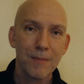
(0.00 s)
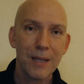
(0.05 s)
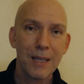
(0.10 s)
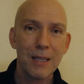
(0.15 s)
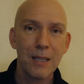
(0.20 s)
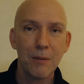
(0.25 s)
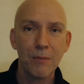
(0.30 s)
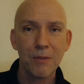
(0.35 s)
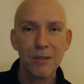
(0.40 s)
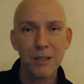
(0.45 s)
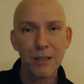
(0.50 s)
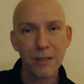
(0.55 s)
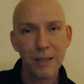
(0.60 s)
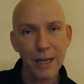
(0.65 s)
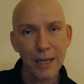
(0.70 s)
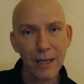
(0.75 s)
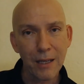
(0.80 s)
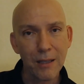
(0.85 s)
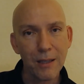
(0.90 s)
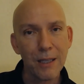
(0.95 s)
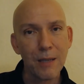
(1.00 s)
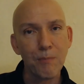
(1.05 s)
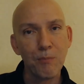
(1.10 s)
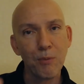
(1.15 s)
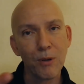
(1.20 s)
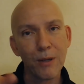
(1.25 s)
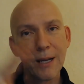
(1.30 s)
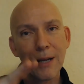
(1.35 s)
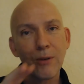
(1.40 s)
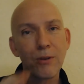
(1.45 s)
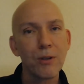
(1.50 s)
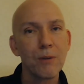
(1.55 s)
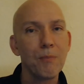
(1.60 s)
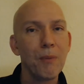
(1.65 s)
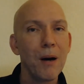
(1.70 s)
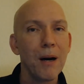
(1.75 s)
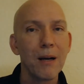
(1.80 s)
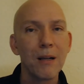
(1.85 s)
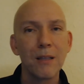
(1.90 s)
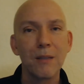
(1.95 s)
And they mistakenly put out the
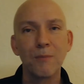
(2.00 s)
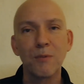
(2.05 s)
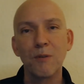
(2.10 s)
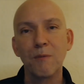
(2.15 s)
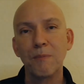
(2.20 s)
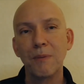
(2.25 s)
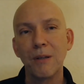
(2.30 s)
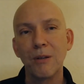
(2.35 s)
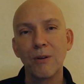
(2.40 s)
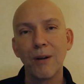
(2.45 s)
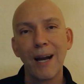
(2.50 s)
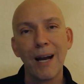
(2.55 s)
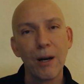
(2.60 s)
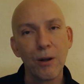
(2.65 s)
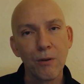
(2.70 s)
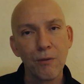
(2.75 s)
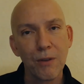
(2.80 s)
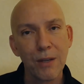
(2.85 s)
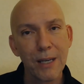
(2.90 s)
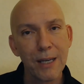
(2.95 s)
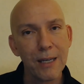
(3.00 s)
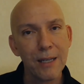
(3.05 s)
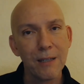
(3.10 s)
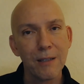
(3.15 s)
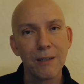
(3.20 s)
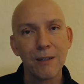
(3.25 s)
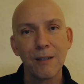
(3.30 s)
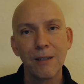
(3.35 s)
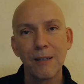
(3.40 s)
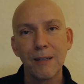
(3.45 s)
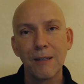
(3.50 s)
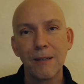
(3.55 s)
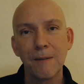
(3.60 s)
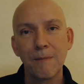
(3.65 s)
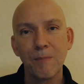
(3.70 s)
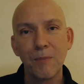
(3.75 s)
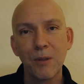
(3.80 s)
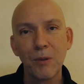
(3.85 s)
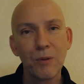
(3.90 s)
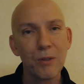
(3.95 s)
apocalypse of Peter out of the canon.
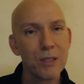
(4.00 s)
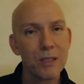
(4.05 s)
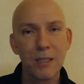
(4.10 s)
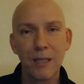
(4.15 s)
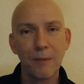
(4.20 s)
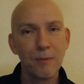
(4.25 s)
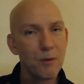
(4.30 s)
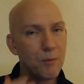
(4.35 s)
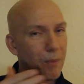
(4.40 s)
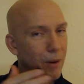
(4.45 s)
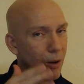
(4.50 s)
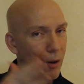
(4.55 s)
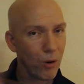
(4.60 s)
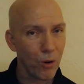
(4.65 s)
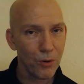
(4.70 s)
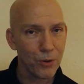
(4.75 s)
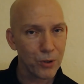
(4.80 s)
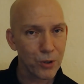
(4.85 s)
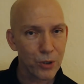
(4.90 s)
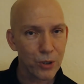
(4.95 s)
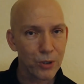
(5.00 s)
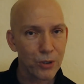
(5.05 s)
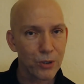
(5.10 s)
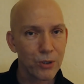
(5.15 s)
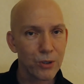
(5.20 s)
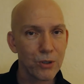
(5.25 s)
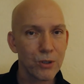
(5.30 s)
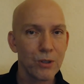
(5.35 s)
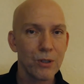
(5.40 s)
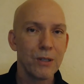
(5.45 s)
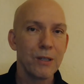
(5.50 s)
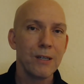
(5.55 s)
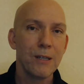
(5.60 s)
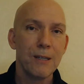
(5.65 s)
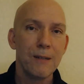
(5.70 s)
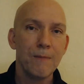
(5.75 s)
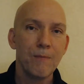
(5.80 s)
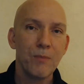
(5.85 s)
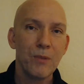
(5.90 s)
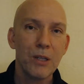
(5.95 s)
It was accepted by all the churches.
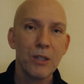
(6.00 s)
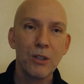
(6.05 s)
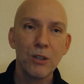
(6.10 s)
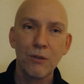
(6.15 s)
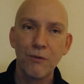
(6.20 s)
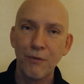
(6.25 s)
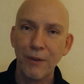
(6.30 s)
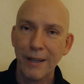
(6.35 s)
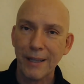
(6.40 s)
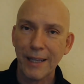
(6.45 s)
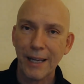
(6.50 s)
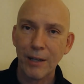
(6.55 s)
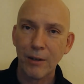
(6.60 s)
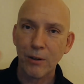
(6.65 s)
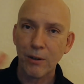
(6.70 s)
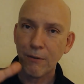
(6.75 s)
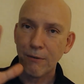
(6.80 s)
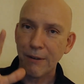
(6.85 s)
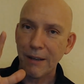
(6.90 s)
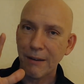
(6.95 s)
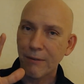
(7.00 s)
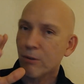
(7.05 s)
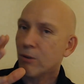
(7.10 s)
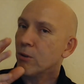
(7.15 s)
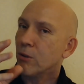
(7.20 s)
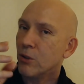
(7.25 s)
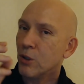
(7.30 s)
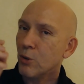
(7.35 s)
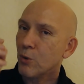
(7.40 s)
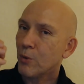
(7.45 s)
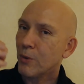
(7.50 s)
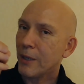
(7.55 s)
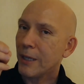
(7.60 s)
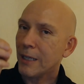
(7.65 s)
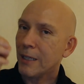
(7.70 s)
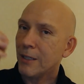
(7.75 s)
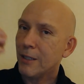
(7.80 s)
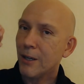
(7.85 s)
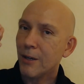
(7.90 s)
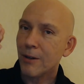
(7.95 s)
It just fell out of favor to
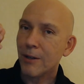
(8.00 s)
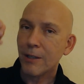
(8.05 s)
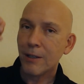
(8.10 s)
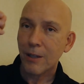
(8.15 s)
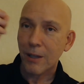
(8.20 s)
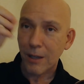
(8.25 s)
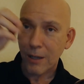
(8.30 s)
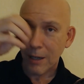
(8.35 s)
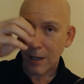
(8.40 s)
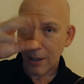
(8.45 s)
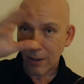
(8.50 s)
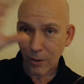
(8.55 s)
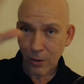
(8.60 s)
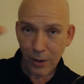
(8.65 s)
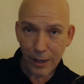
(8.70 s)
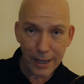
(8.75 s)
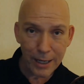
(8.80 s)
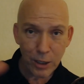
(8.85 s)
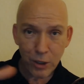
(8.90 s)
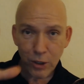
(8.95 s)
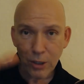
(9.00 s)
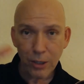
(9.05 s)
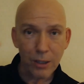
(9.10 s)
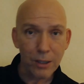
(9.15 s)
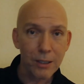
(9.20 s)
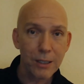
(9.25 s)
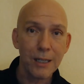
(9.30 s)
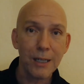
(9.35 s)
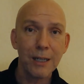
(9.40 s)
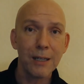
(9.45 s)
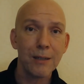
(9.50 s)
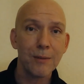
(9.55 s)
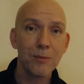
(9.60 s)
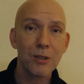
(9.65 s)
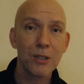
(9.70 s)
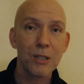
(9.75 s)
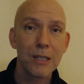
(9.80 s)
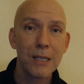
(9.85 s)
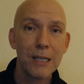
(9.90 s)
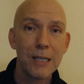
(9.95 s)
read during the congregational
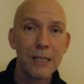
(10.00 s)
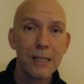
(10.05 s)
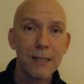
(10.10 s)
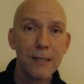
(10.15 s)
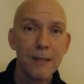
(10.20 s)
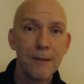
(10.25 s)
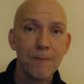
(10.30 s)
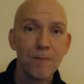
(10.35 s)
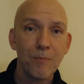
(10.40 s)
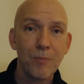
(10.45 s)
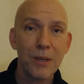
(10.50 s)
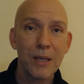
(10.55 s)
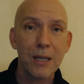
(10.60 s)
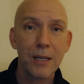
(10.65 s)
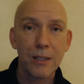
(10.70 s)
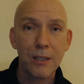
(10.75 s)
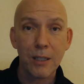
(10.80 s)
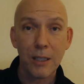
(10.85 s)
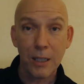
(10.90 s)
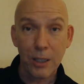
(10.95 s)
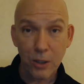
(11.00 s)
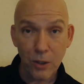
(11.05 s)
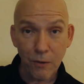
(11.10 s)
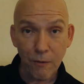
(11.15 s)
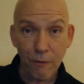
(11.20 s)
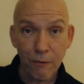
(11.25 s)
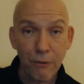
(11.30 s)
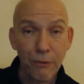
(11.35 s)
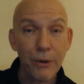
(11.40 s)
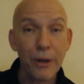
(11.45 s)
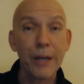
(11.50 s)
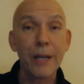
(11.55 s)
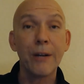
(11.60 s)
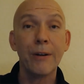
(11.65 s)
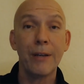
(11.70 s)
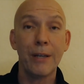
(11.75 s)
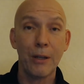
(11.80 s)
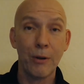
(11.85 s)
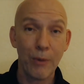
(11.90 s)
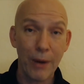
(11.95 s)
times because it's
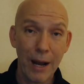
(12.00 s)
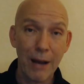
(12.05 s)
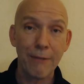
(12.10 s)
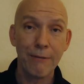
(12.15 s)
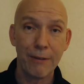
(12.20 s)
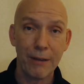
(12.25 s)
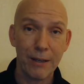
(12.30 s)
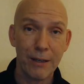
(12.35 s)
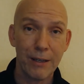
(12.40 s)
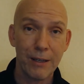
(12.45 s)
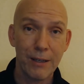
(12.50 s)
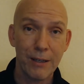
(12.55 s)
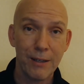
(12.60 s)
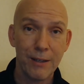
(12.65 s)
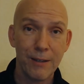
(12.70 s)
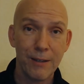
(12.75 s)
very graphic.